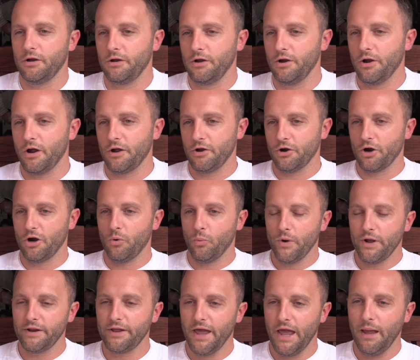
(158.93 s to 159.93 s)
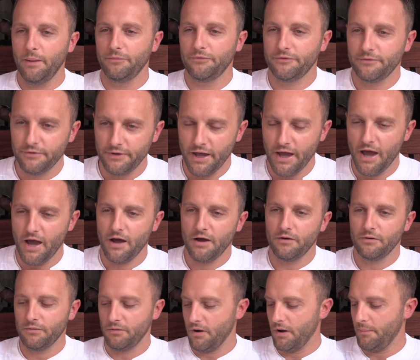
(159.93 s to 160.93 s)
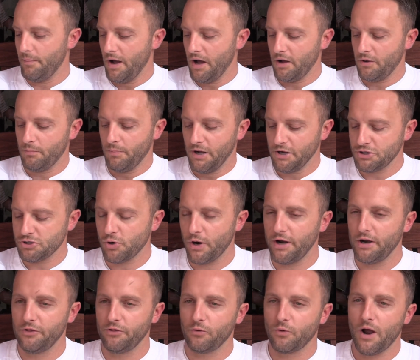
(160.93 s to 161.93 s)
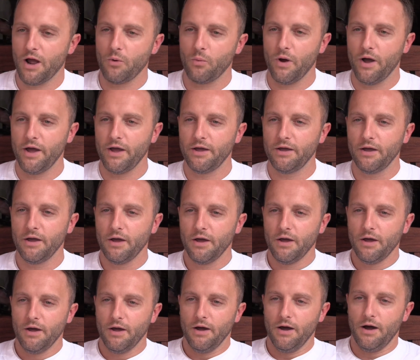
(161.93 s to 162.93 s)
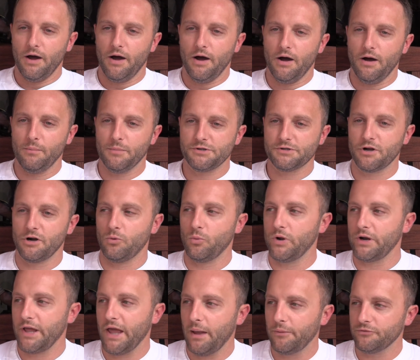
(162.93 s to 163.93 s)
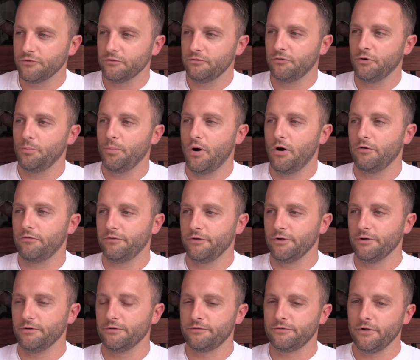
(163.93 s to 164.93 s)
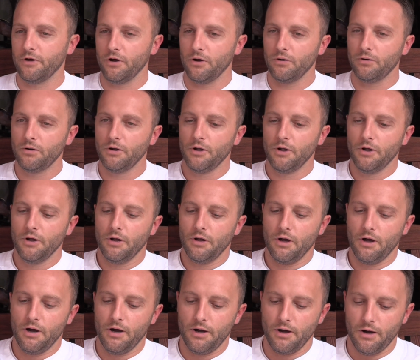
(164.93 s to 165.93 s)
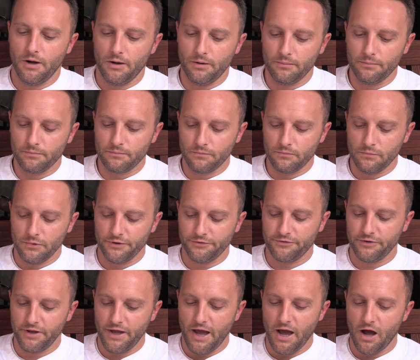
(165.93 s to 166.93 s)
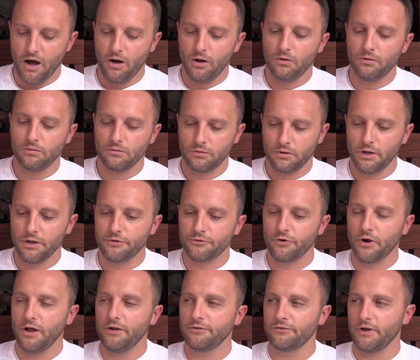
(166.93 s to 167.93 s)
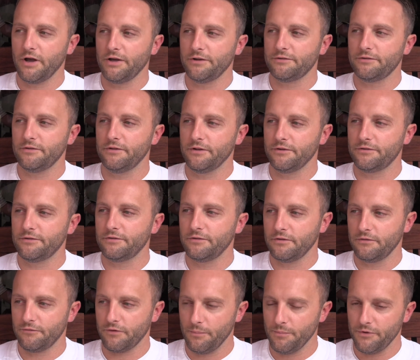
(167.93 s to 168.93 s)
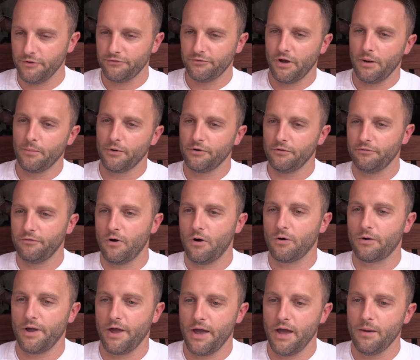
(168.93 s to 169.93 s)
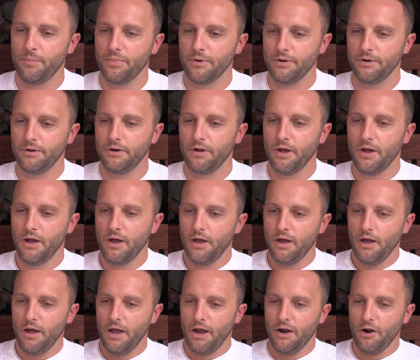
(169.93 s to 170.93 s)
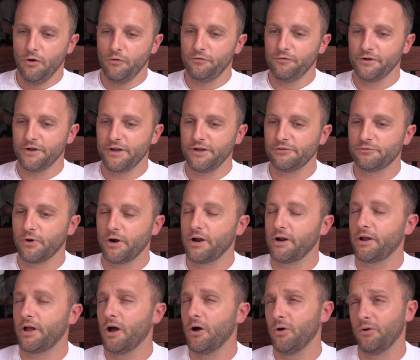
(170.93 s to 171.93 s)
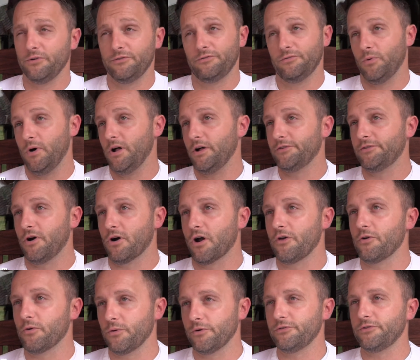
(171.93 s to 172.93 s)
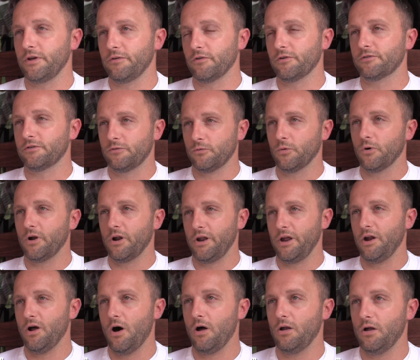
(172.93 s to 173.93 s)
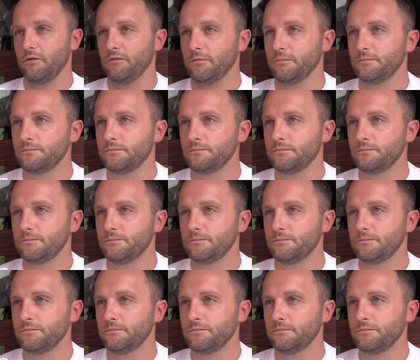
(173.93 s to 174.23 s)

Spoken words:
you're going to win games, yeah, by training the right way. But you're going to win games on the football field. So. Let's see how it translates from this summer to fall camp, and hopefully he's ready to go as well as our other receivers, because we're going to need all of them.